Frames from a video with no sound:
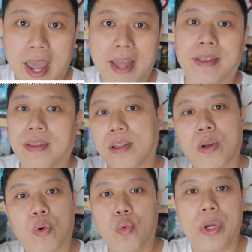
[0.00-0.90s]
and
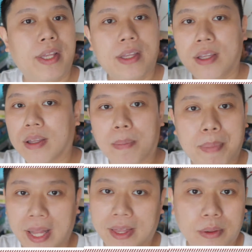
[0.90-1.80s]
win
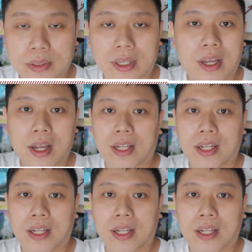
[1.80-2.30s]
battles.